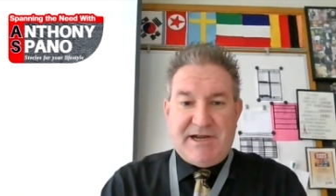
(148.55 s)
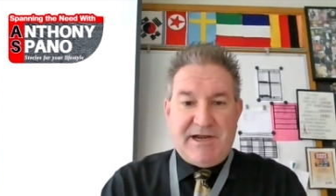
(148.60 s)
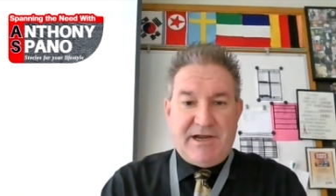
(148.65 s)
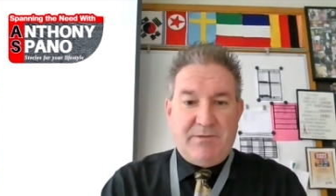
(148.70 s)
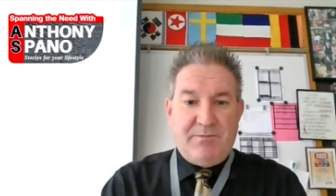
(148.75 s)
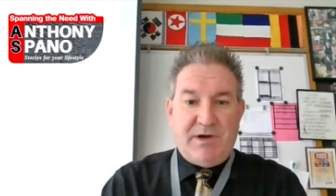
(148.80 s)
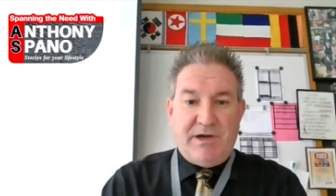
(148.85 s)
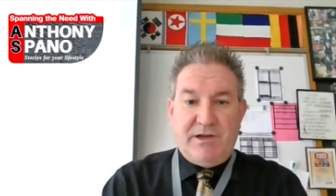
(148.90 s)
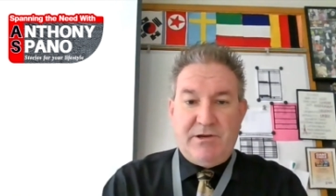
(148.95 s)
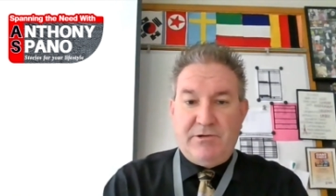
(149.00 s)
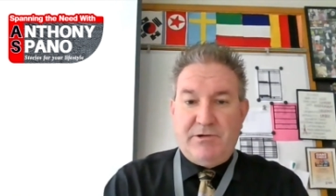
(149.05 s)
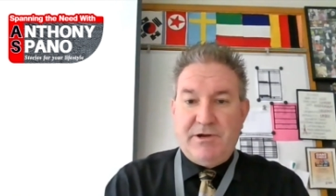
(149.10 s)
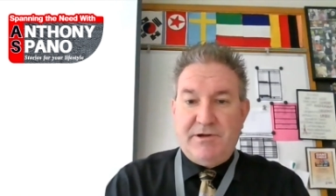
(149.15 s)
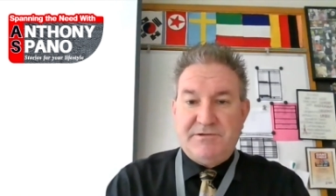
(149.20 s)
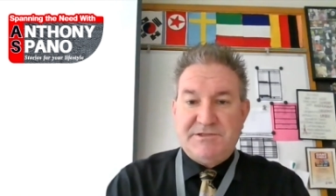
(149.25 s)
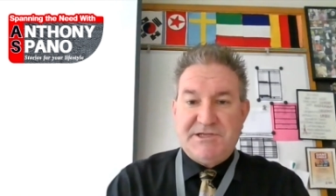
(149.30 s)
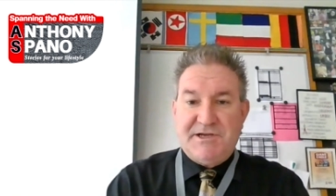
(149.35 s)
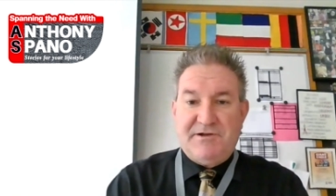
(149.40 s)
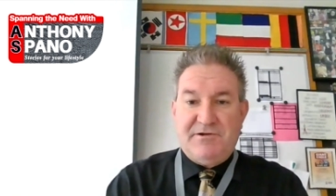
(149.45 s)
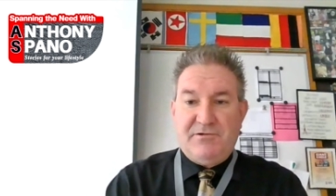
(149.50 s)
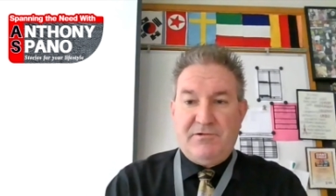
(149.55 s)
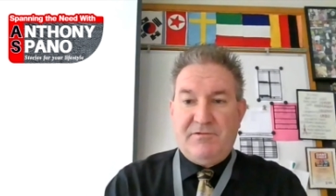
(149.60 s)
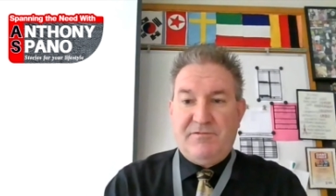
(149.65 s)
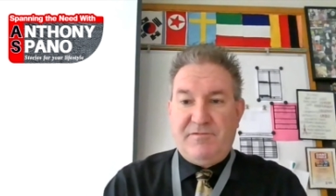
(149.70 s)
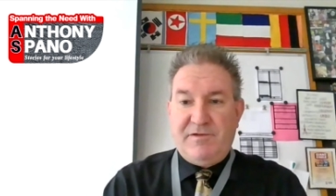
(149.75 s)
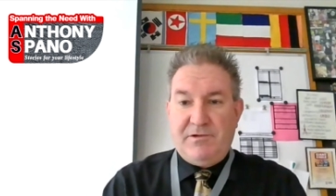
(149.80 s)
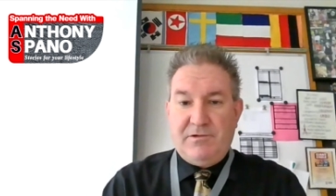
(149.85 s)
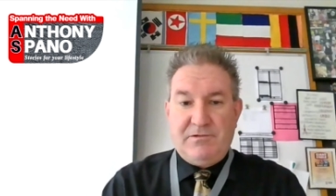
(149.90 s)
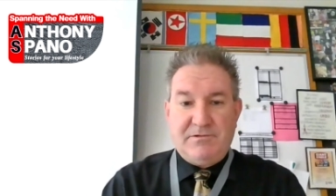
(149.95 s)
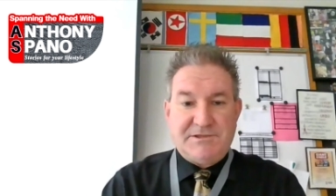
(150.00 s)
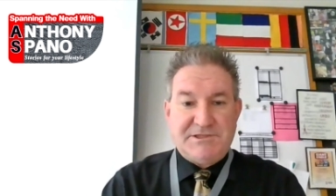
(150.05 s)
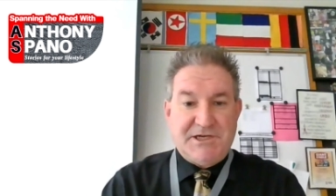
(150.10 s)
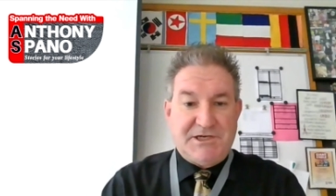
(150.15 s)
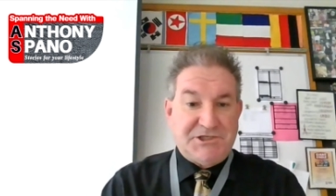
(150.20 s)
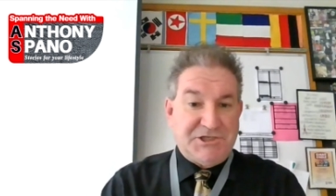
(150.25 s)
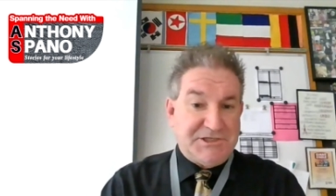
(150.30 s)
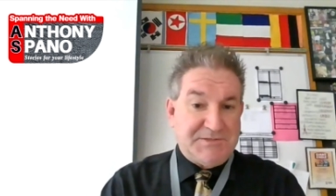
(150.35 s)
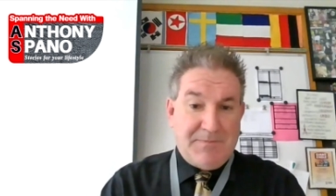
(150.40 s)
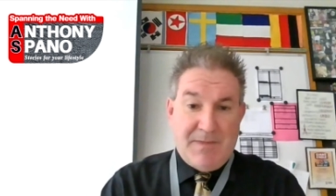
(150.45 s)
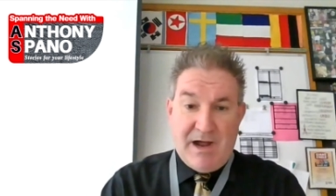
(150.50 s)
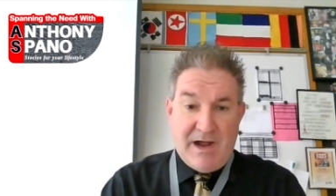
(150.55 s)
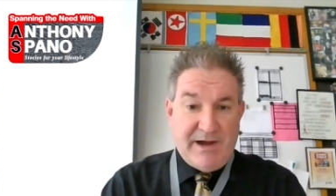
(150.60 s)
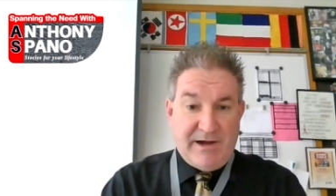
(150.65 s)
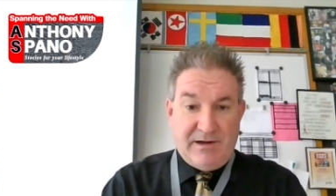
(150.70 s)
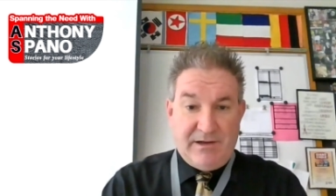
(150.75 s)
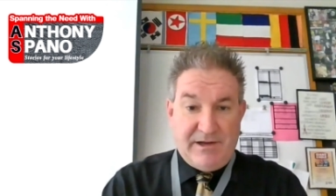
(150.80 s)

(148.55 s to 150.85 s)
anybody who goes into a field such as mine,